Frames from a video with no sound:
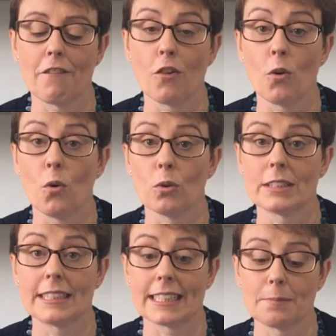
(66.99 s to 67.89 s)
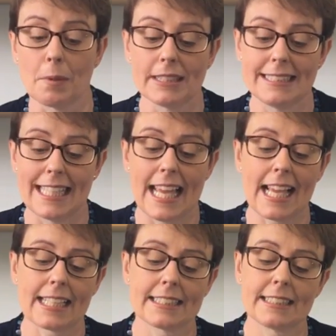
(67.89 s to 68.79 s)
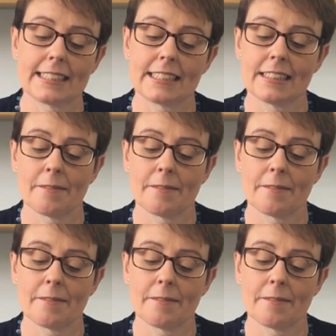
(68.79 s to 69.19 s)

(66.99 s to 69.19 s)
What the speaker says: for 6 by 6.